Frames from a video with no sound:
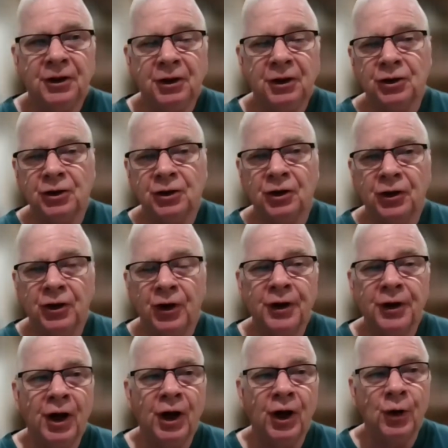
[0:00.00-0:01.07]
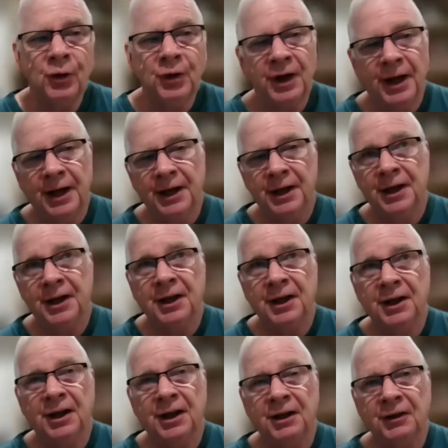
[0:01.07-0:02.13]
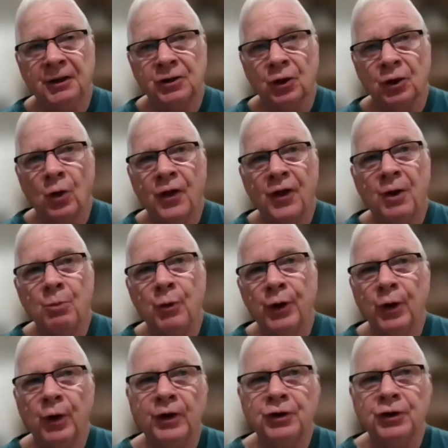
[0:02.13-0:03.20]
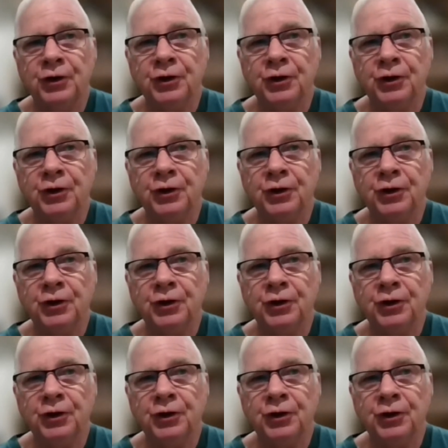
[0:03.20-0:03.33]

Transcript: You just turn it on, and there's a little thumb wheel that you